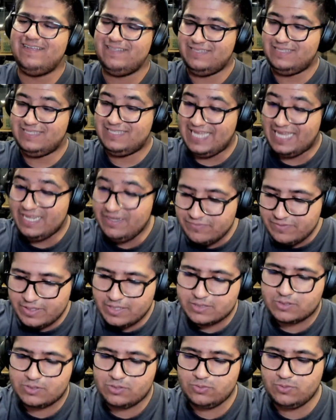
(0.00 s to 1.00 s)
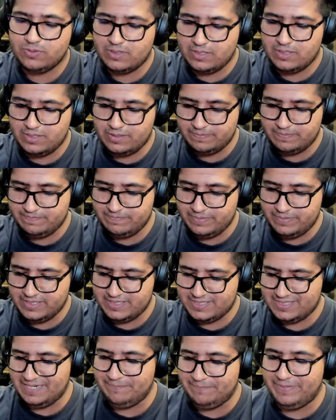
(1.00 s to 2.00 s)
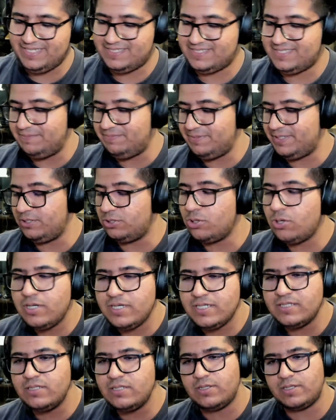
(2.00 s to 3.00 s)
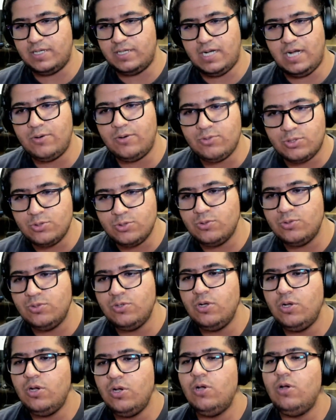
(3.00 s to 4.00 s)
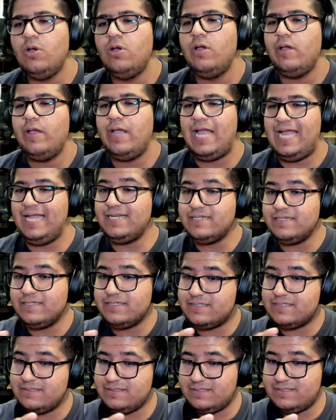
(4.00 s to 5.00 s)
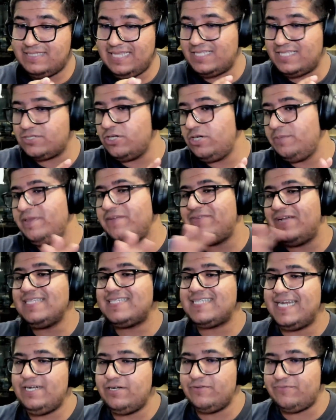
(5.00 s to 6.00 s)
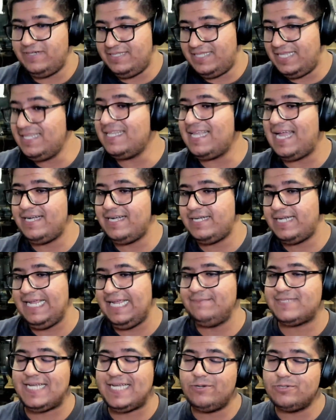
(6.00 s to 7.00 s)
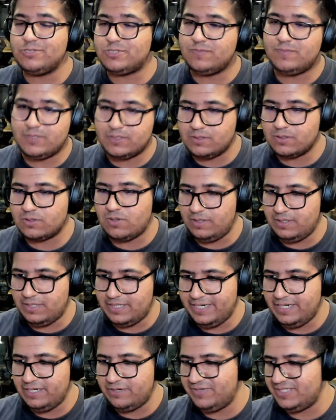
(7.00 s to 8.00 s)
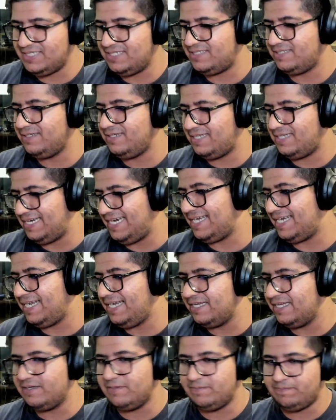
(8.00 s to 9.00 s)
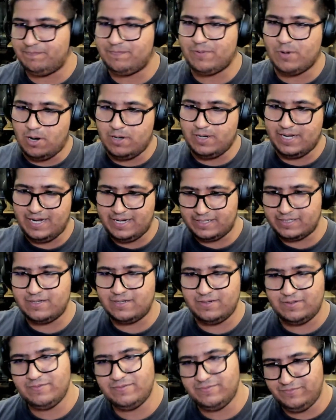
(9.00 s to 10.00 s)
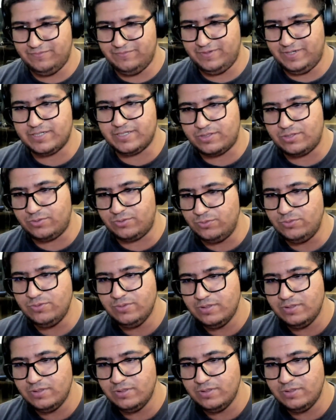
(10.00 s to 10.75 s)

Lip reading: then work through a step-by-step tutorial or a how-to. And that's going to be one side of it. Then at times I also work on content, which isn't directly a product work through,